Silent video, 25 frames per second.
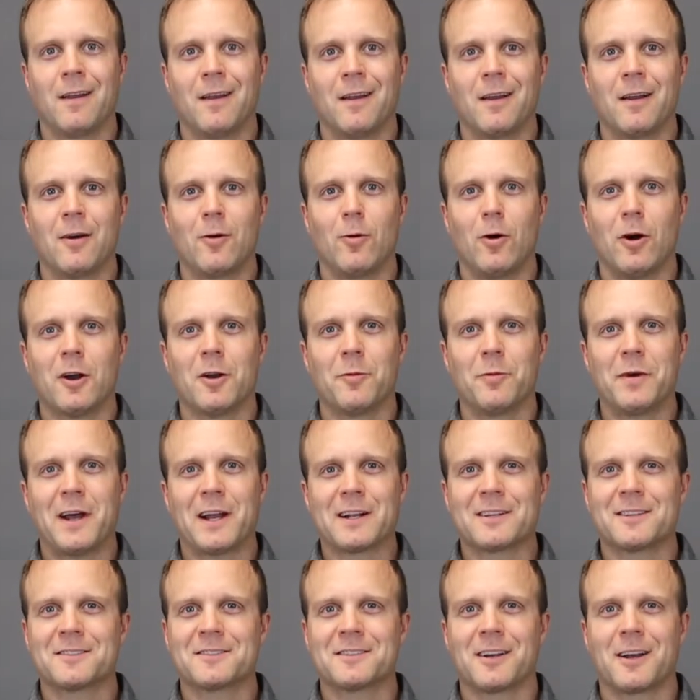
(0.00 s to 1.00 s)
Welcome back
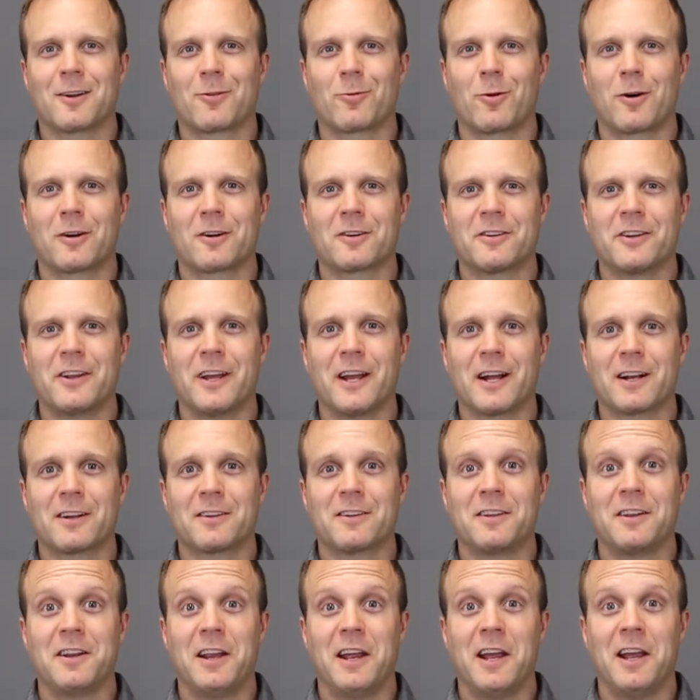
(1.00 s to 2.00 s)
to SoundWater Tech.
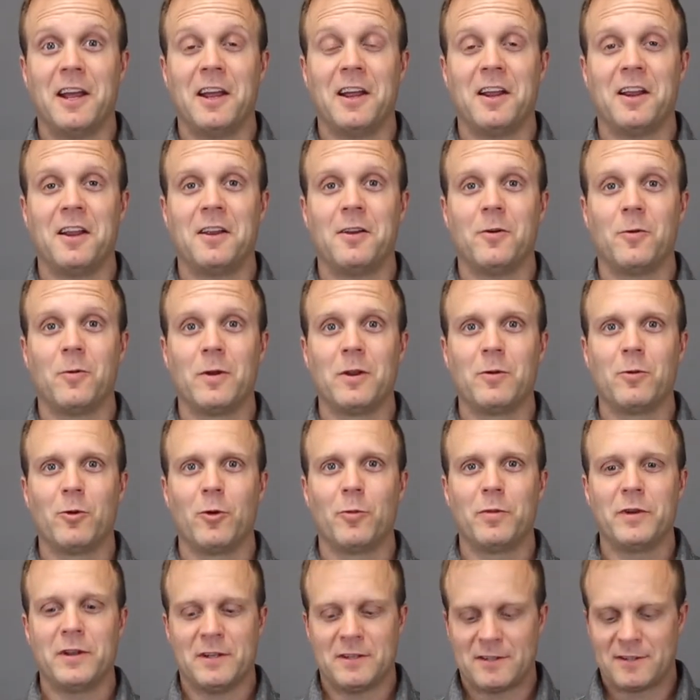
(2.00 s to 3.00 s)
Today we will
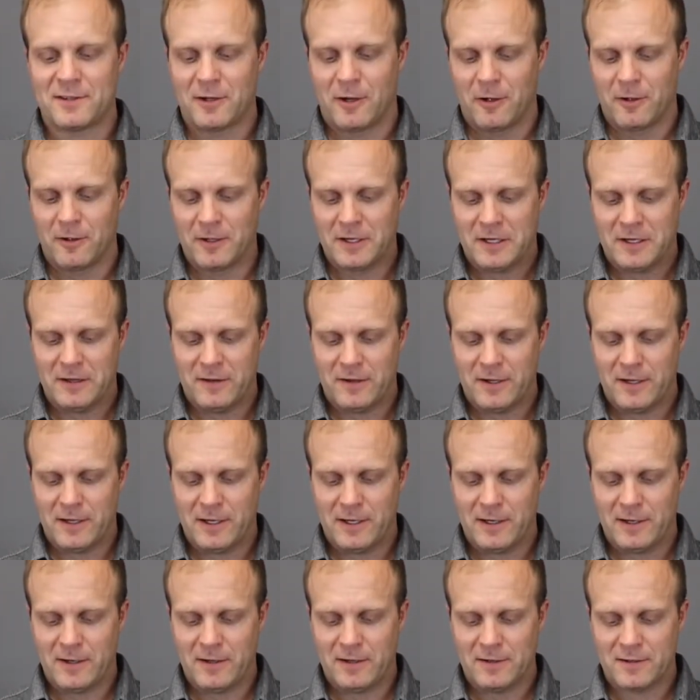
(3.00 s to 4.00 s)
be installing
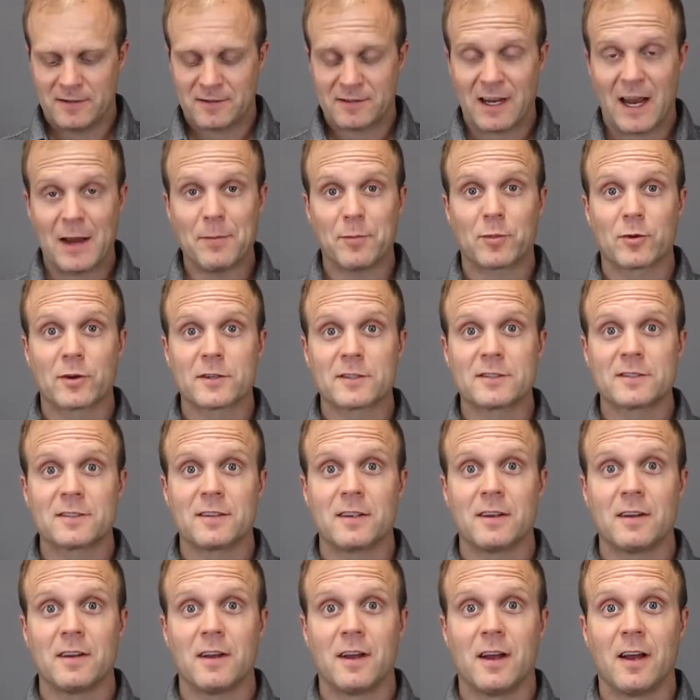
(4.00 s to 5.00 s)
the Cypress
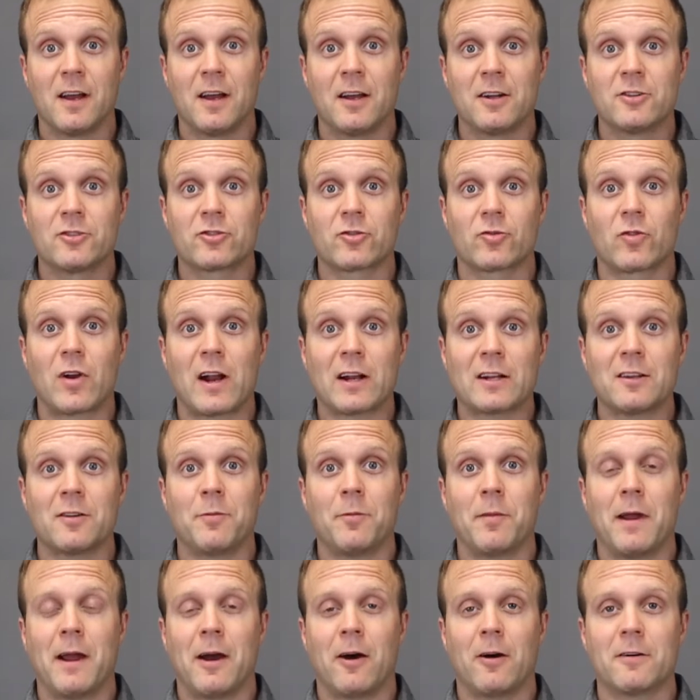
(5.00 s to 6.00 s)
direct
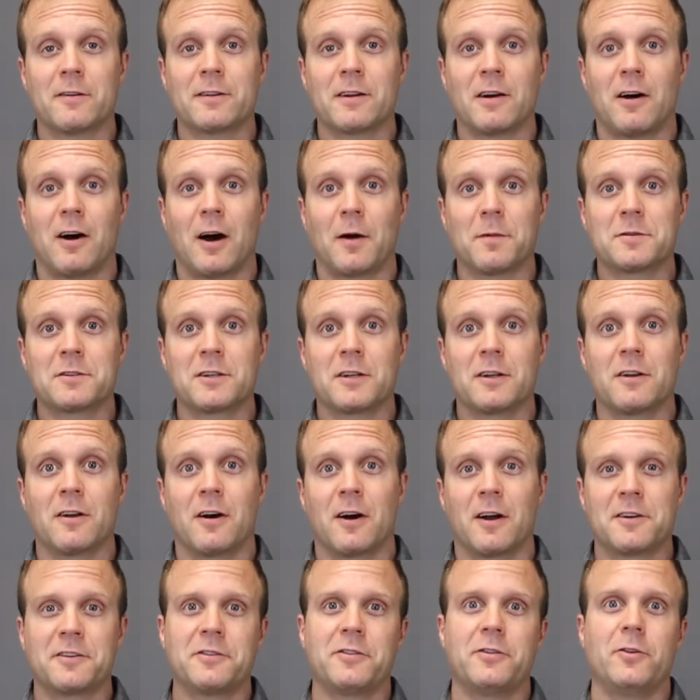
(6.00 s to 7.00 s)
mount option
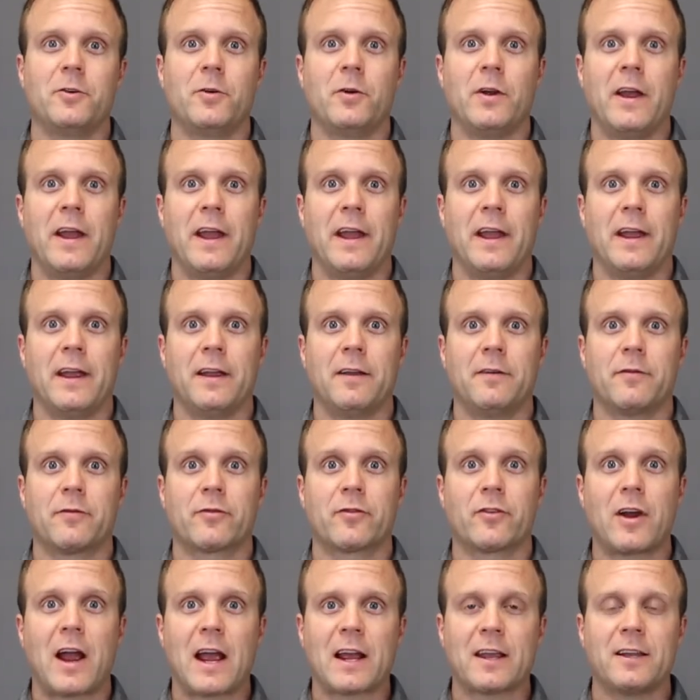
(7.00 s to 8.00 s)
onto a
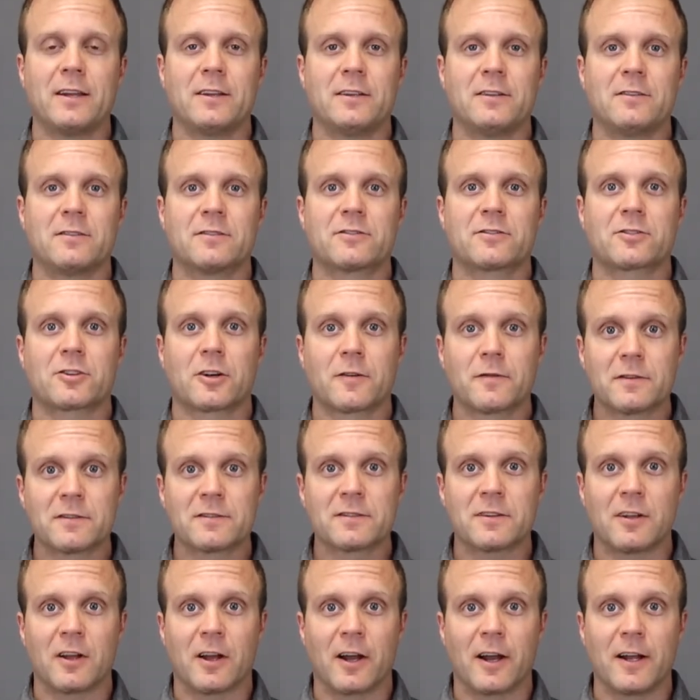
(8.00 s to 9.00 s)
fracking service
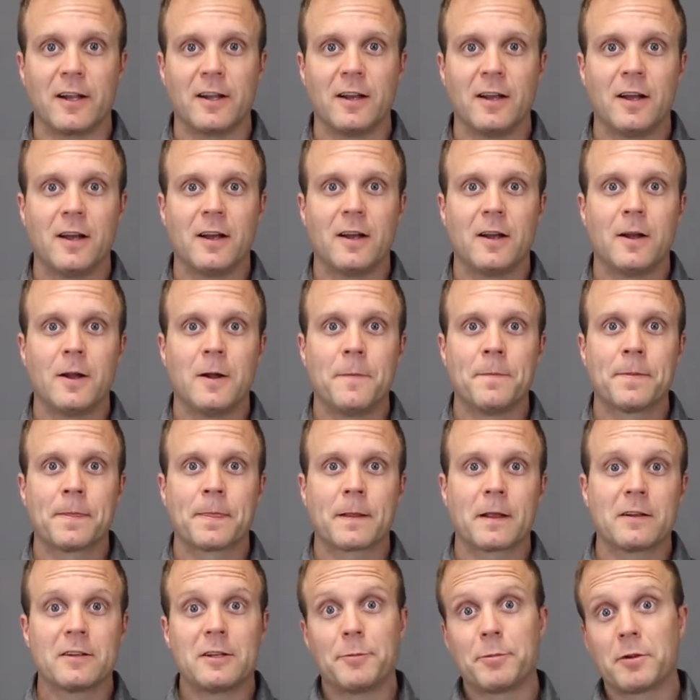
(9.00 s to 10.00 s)
line,
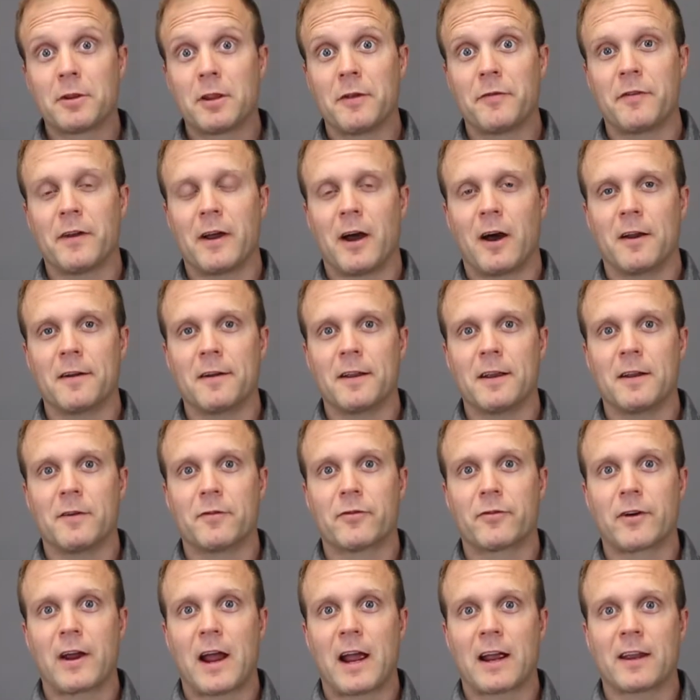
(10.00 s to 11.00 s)
typically found in
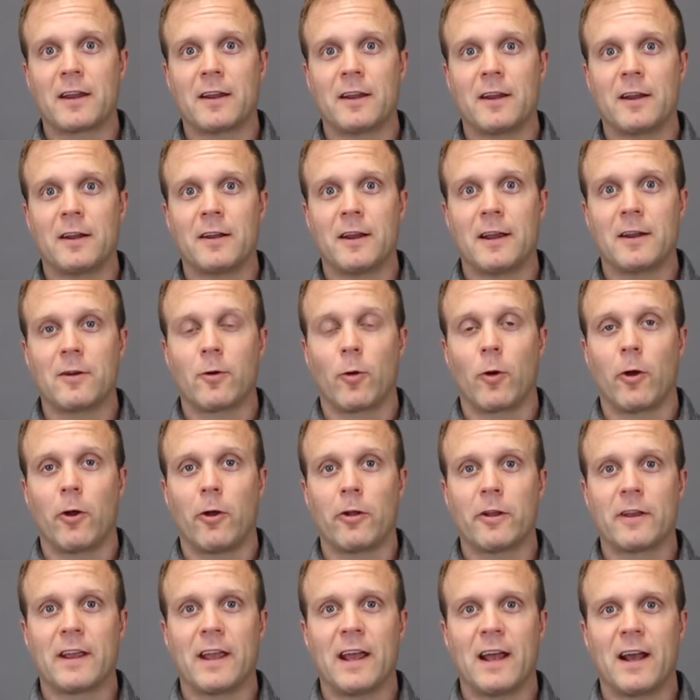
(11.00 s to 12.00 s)
fracking and oil and
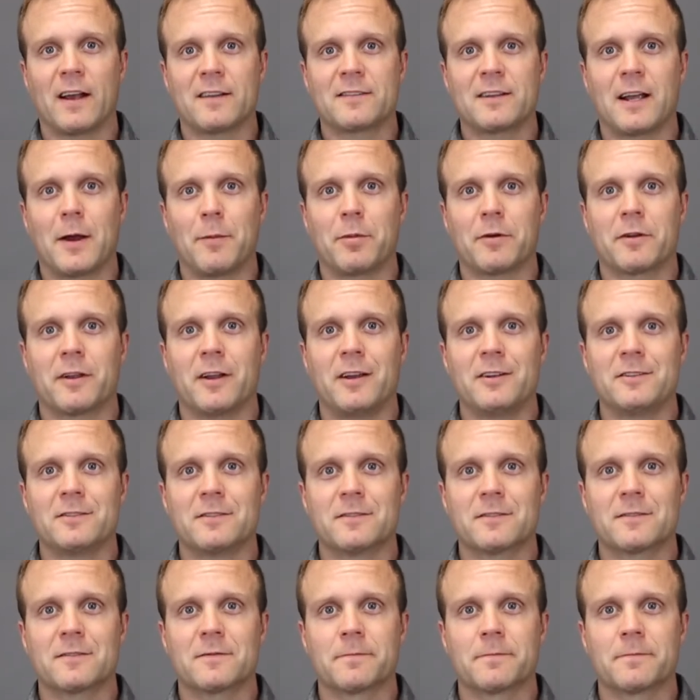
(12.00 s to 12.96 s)
gas applications.